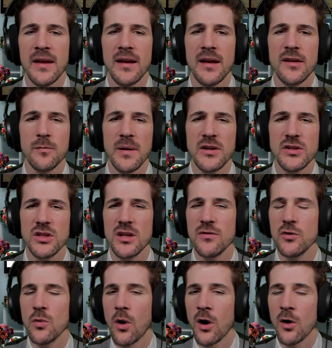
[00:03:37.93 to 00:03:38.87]
especially
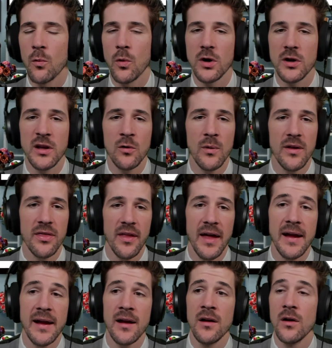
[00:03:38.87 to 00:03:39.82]
if you are working with
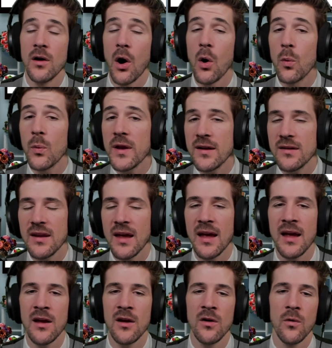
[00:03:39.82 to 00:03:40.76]
like a
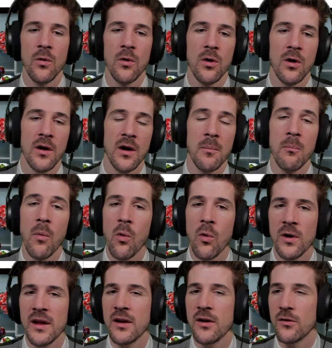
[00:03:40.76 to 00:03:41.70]
weekday or a
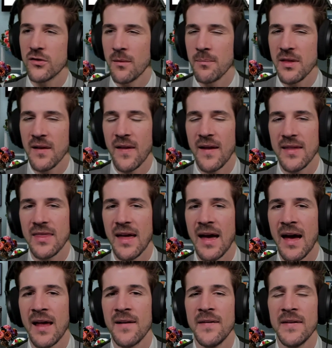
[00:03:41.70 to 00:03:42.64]
morning or something like
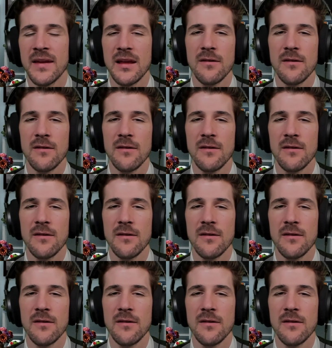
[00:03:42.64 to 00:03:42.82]
that.